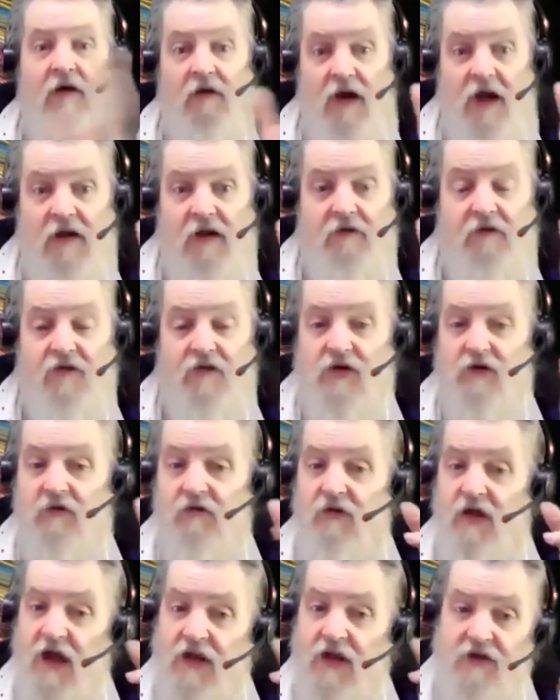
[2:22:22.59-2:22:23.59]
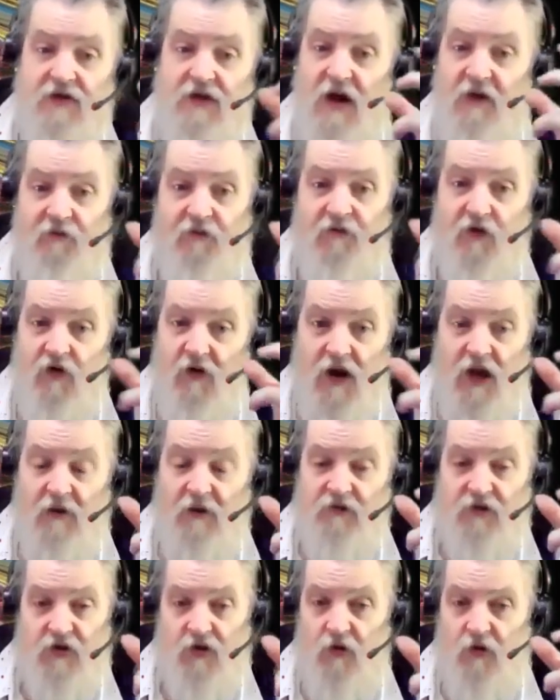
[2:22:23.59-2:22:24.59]
Right? So that's up for
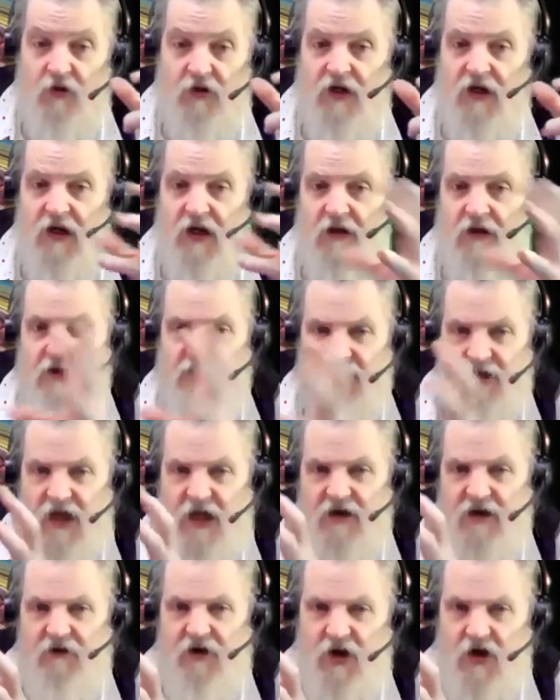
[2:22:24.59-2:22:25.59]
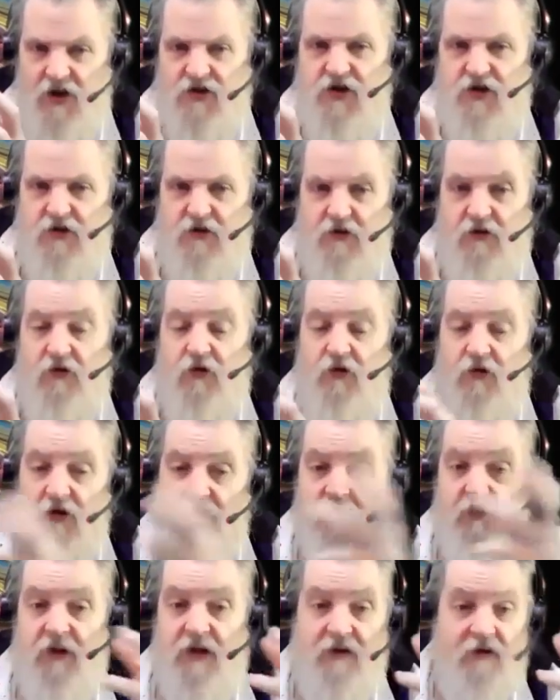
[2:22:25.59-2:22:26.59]
grabs, the order. Now, there's kind of a logic to the
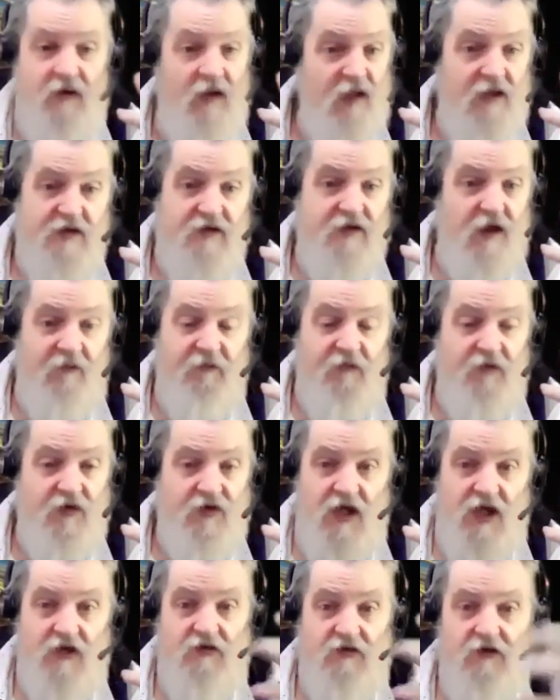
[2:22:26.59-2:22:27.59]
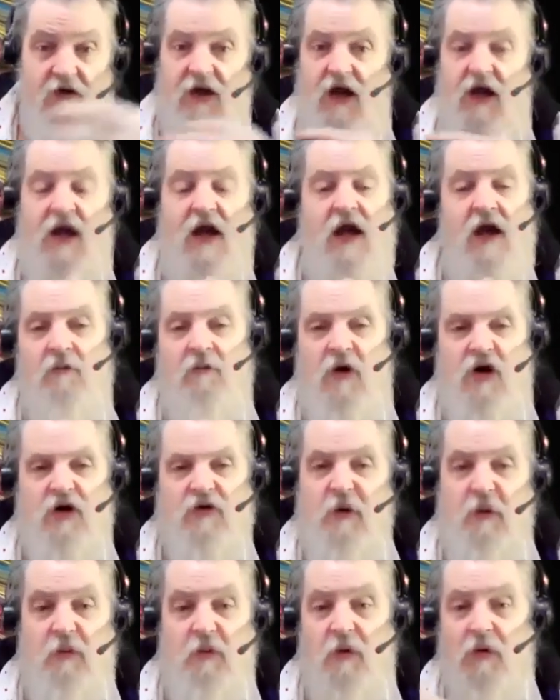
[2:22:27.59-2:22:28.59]
order, but that's up for change. Okay,
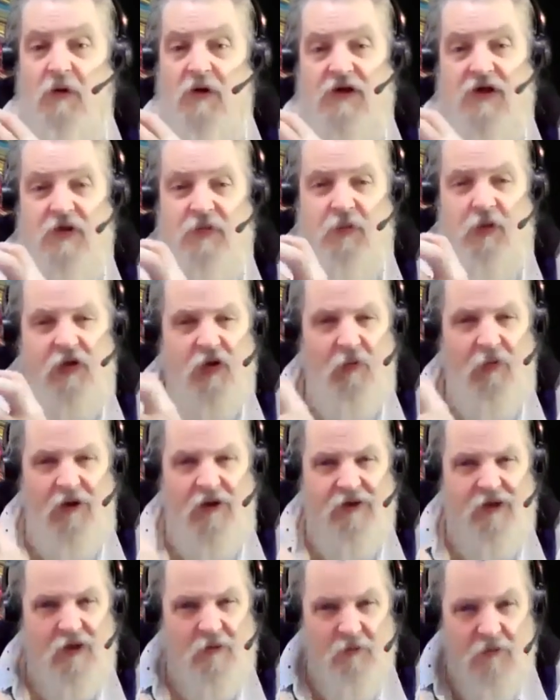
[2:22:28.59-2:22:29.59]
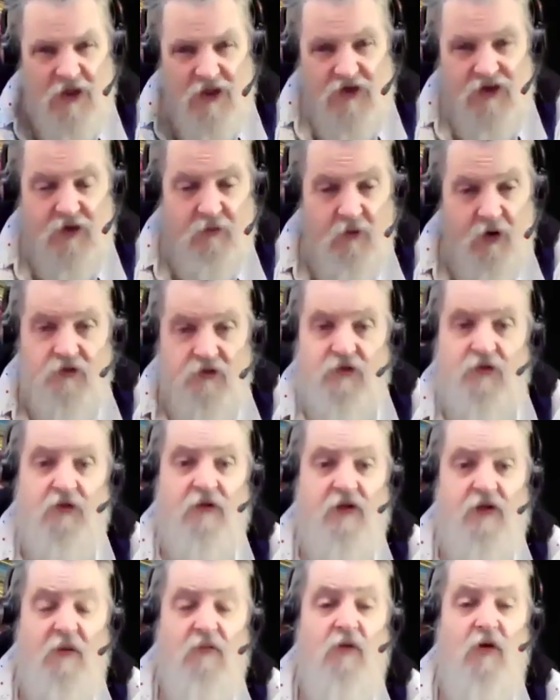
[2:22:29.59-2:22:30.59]
most people will just put the one that means the most to
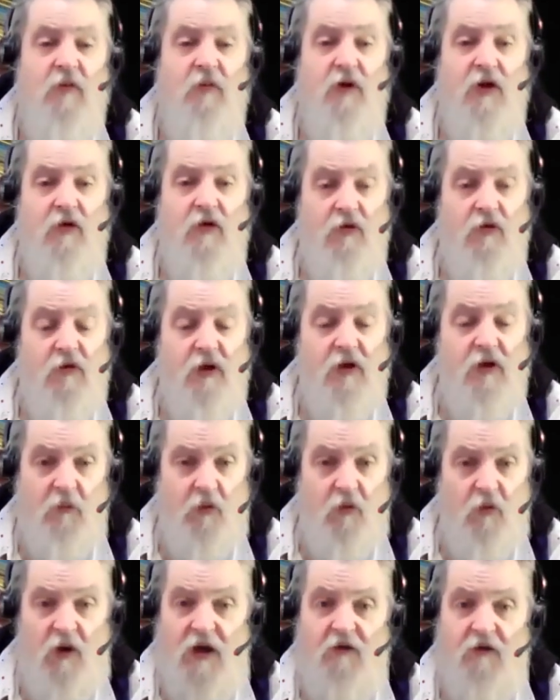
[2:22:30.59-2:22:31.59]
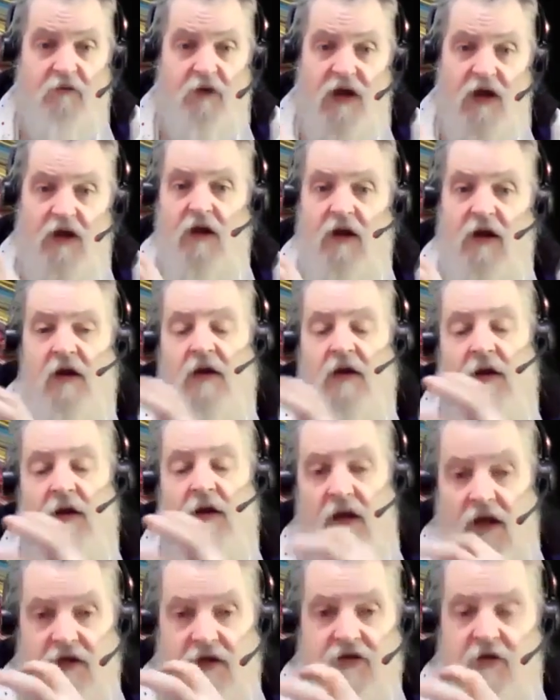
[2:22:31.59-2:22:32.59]
them will be rule number one, right?
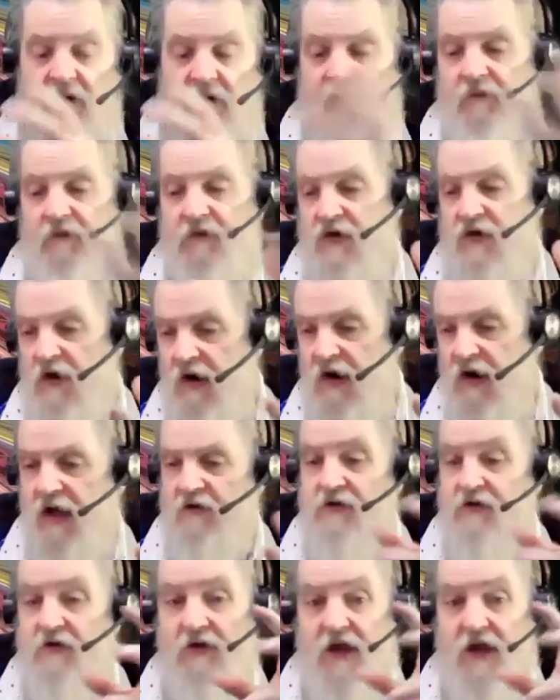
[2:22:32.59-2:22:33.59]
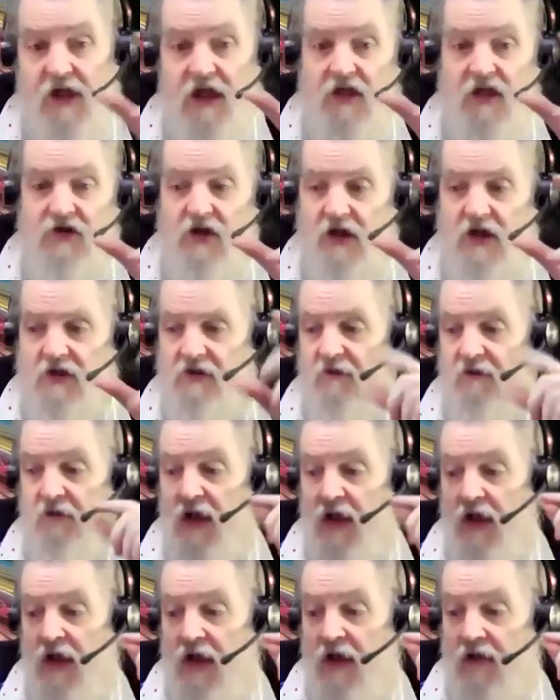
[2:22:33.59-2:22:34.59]
And so on. So, all right, so that can change.
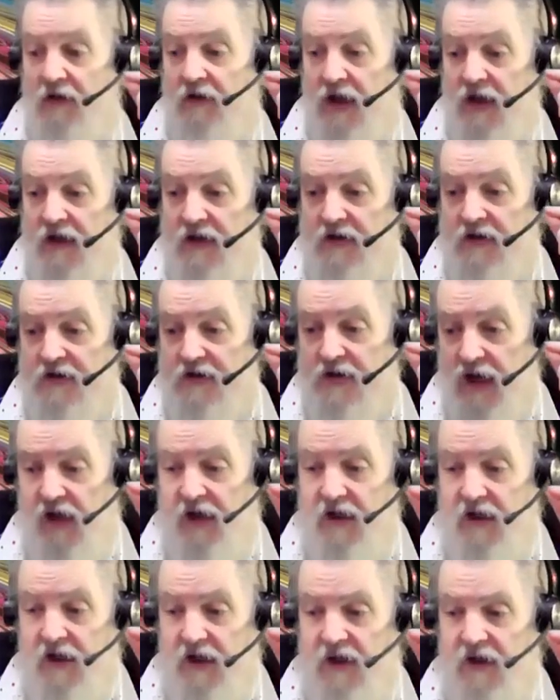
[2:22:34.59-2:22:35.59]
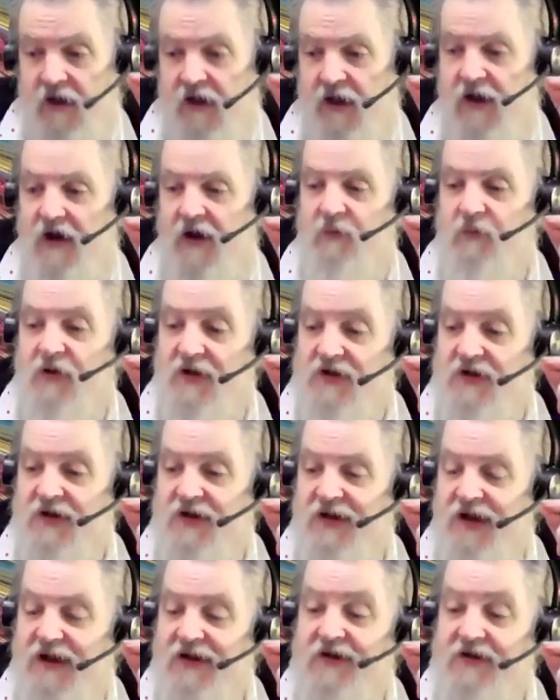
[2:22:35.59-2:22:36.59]
Then secondly,
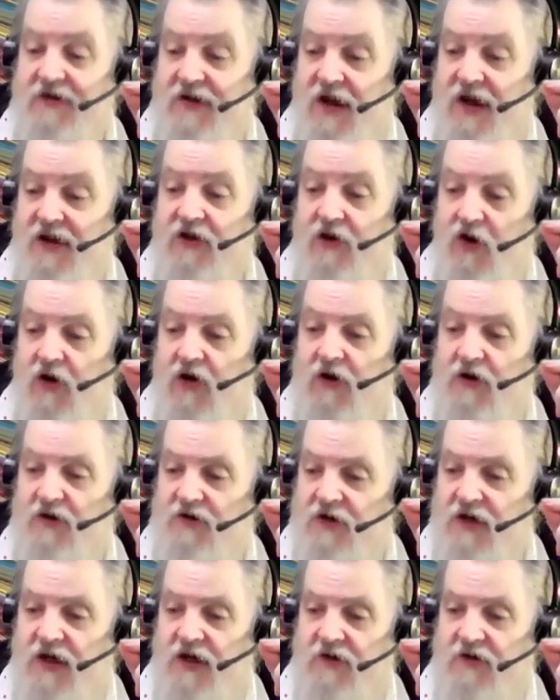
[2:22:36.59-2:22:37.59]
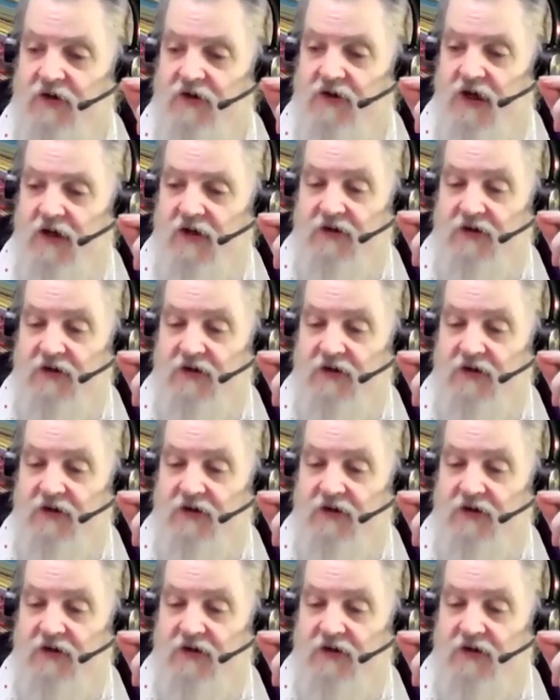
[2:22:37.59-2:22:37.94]
BSID can design the cards. Yes.